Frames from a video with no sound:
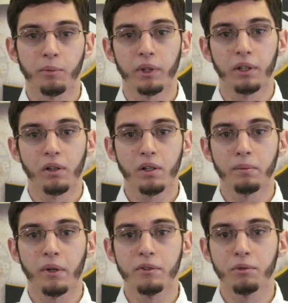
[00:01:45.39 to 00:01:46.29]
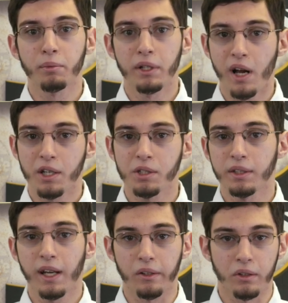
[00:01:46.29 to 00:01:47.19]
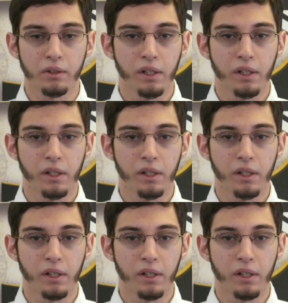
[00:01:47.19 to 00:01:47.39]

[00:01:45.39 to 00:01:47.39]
where the locomotives would be notched together.